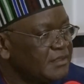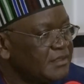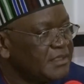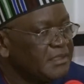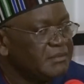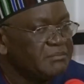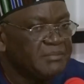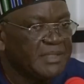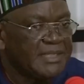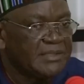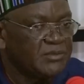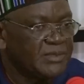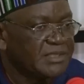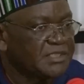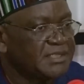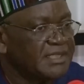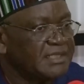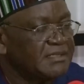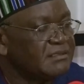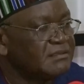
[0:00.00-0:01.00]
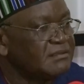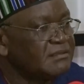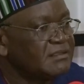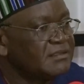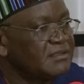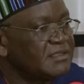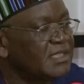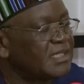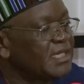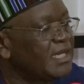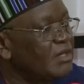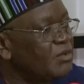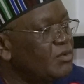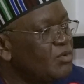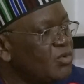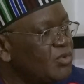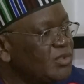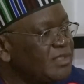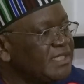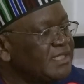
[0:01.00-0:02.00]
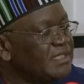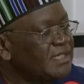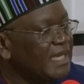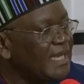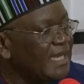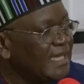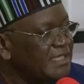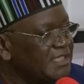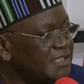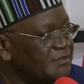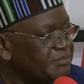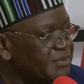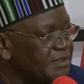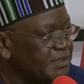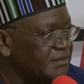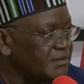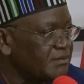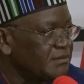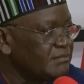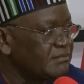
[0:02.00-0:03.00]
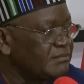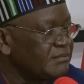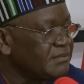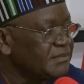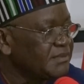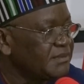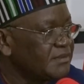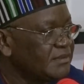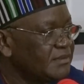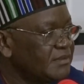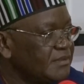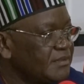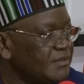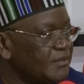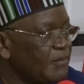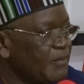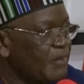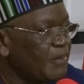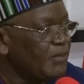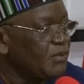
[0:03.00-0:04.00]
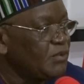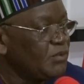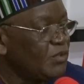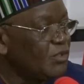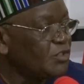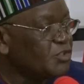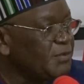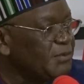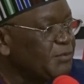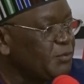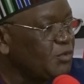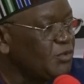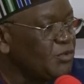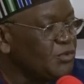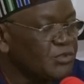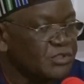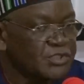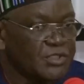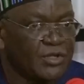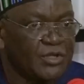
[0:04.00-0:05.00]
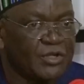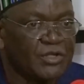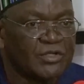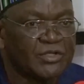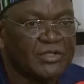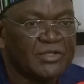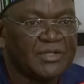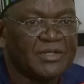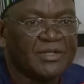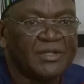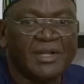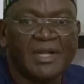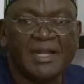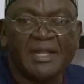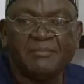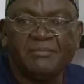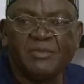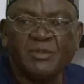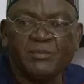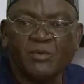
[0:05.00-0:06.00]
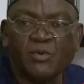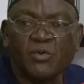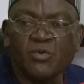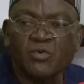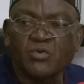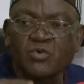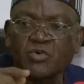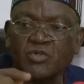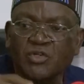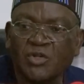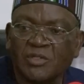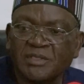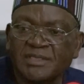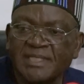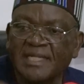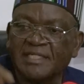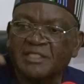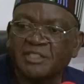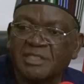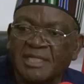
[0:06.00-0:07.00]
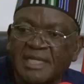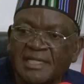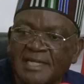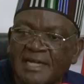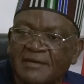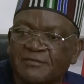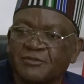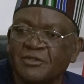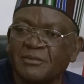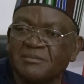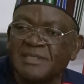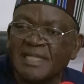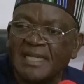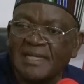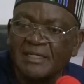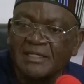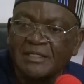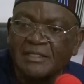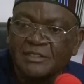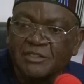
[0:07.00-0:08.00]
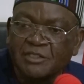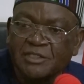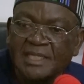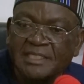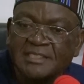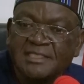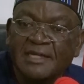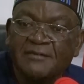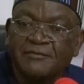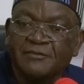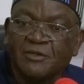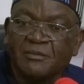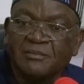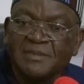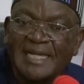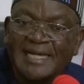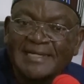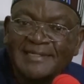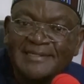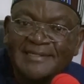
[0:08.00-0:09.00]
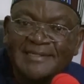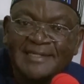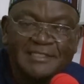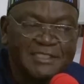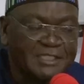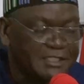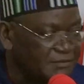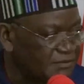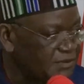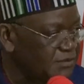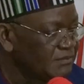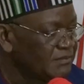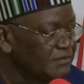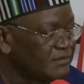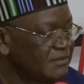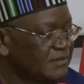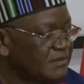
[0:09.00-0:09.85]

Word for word: in Benue State that are holding IDPs. Those people you saw are people who could not take shelter from their shelter from their relatives.